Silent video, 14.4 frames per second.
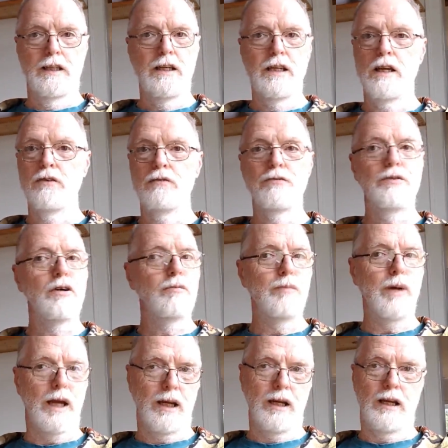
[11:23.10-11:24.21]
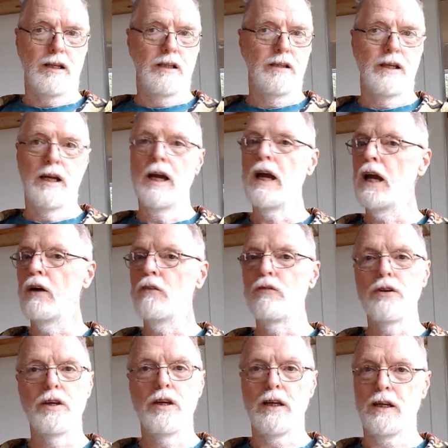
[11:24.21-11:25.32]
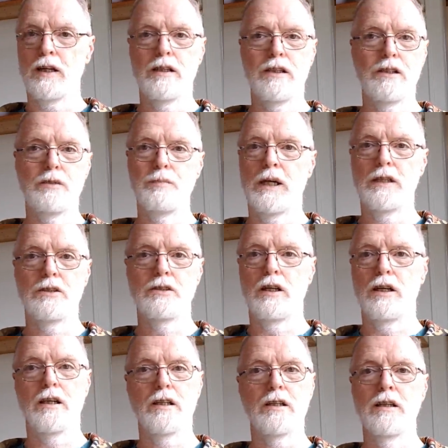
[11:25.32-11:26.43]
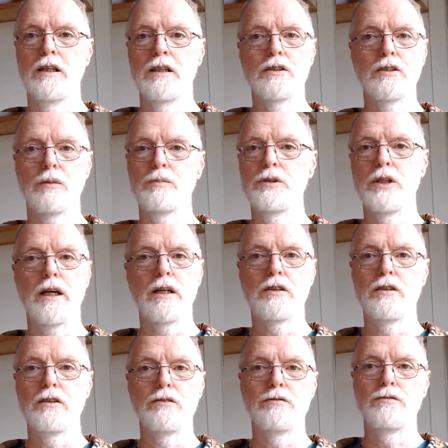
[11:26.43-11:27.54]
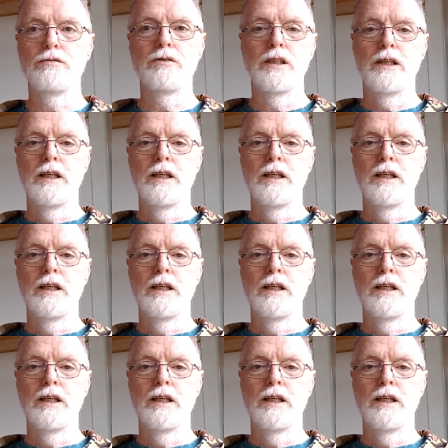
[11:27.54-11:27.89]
in filmmaking. Everything is based on subjective